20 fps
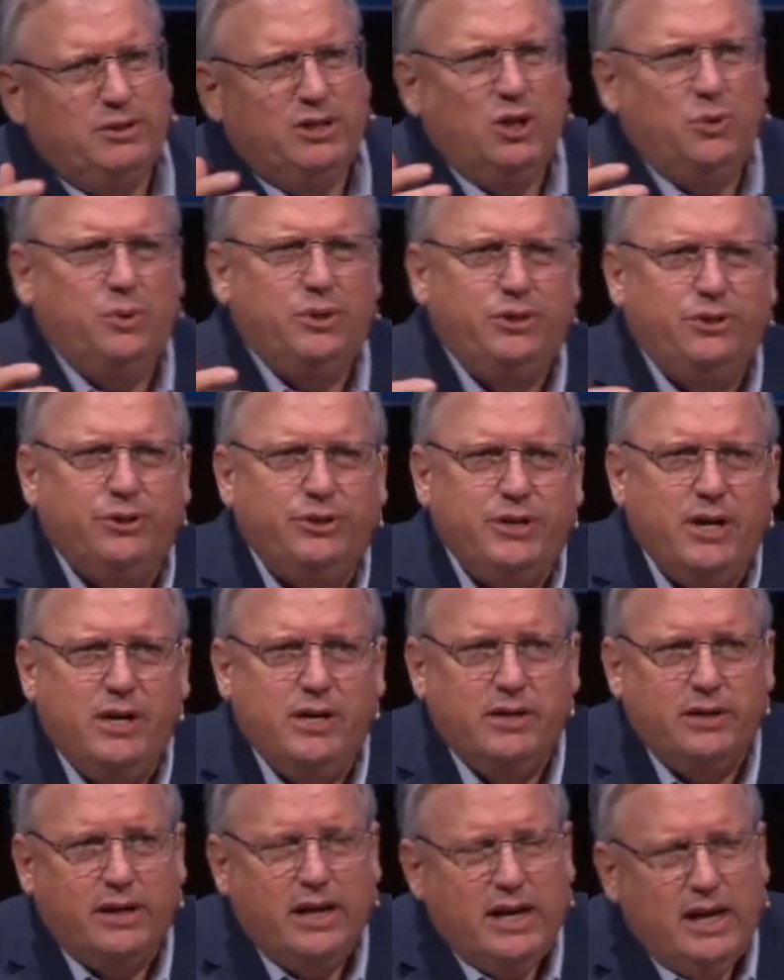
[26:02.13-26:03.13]
You know, when you're
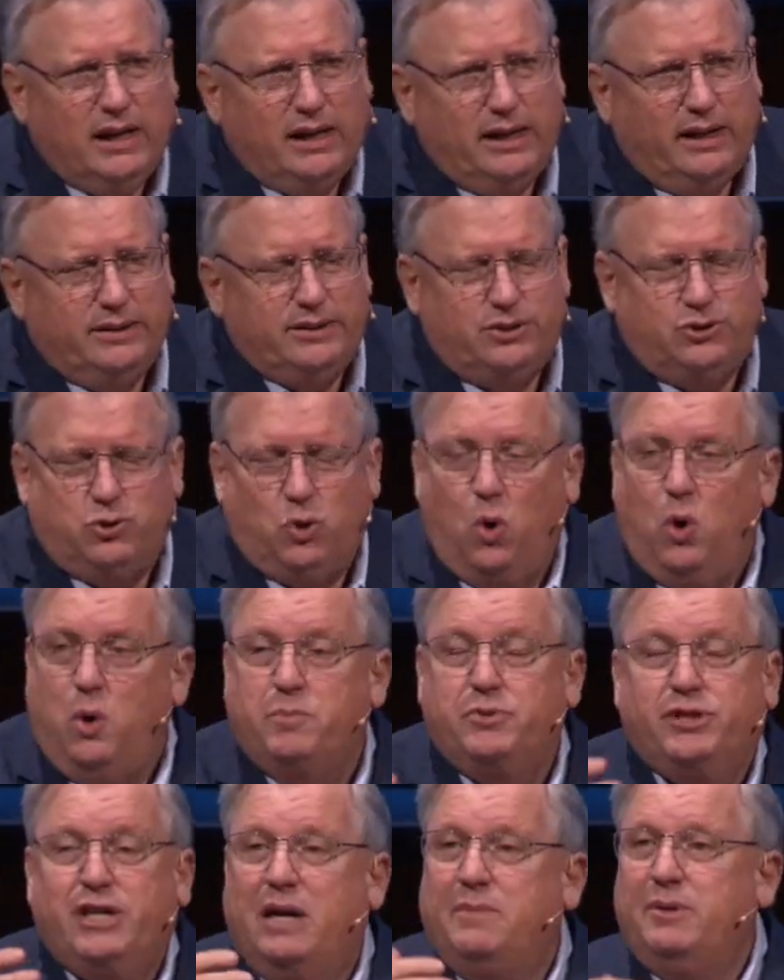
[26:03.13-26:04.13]
young,
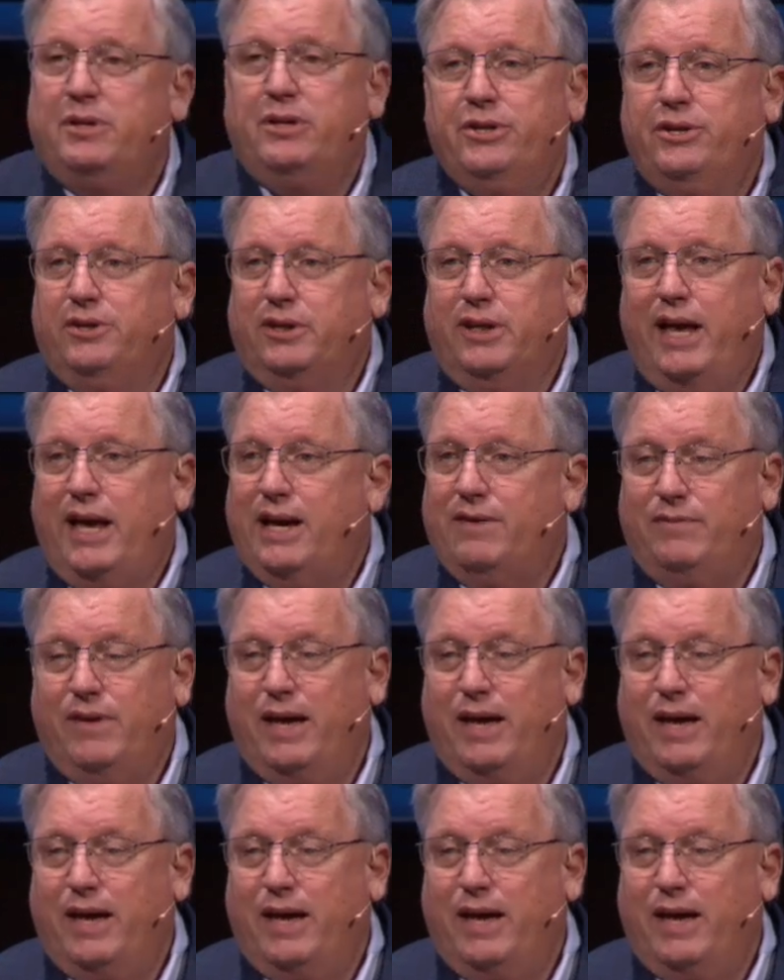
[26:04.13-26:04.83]
storms come your life.